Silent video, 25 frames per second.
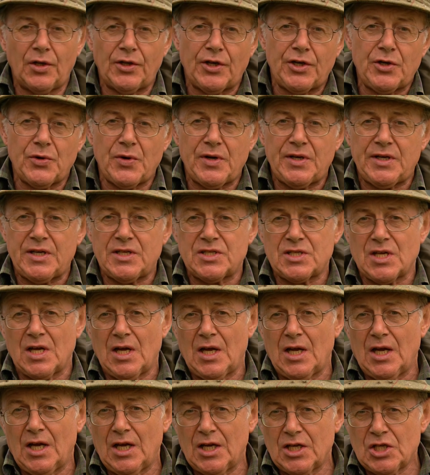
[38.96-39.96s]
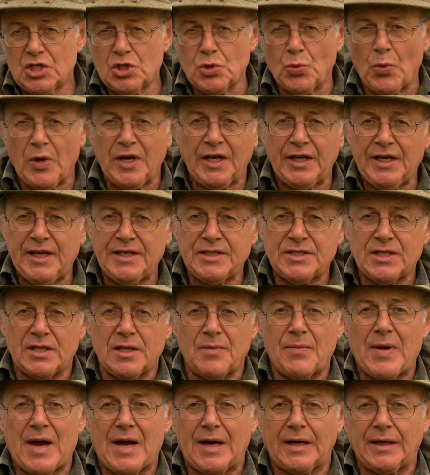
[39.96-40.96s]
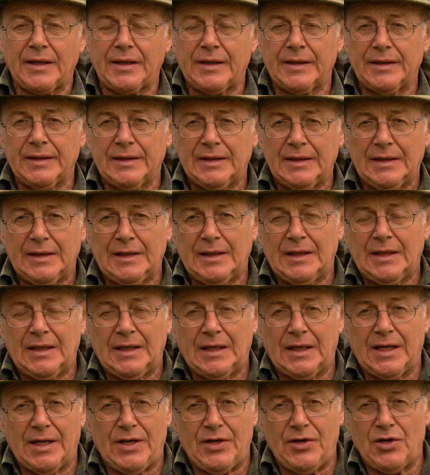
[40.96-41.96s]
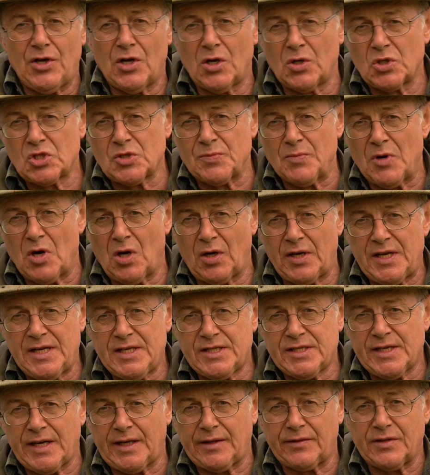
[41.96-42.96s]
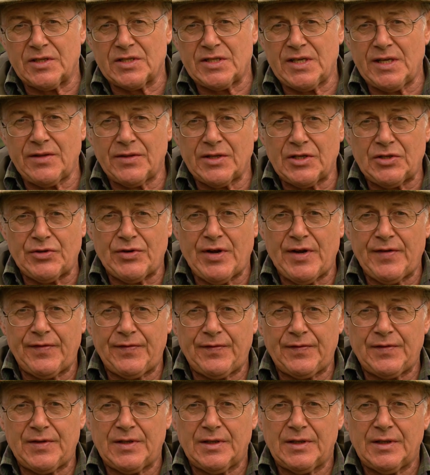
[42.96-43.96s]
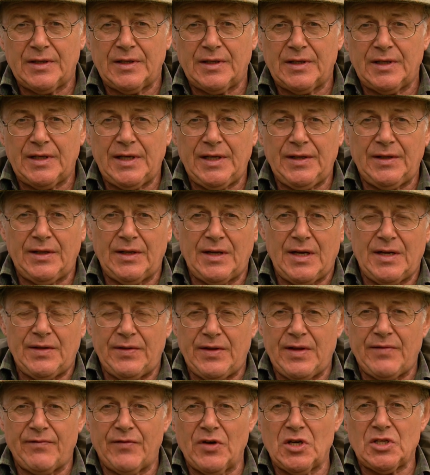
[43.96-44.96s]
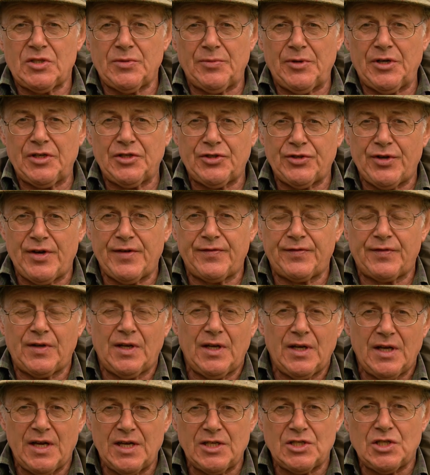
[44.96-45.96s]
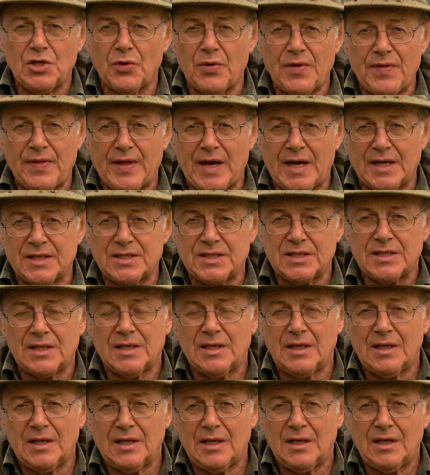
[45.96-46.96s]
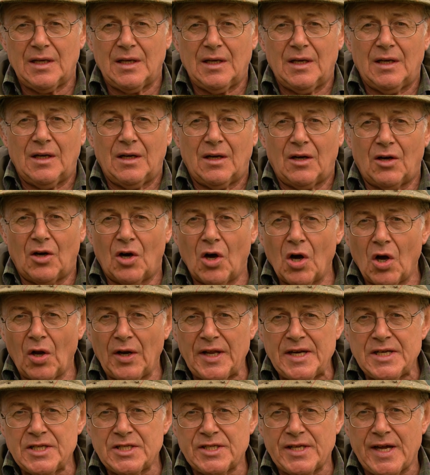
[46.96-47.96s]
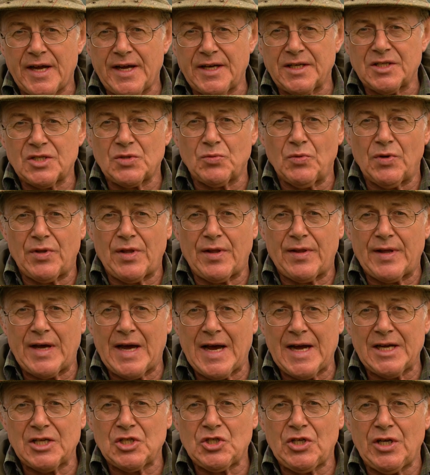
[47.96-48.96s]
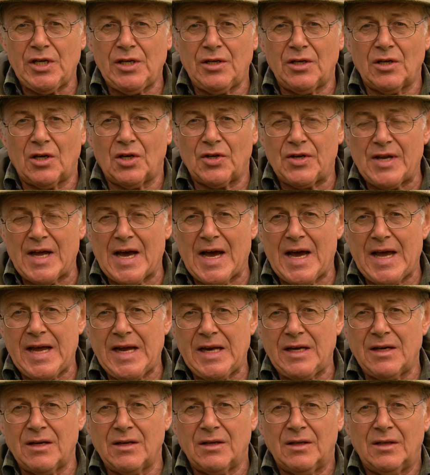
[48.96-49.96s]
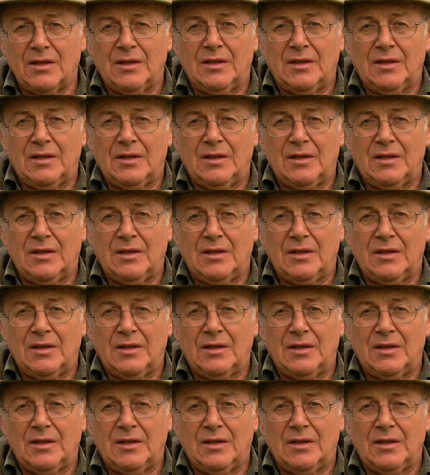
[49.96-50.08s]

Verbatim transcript: they're doing is swinging into the bank, and no small insect that's in the drift, in, in the invertebrate drift, is doing that. All insects, whether they're hatching or dying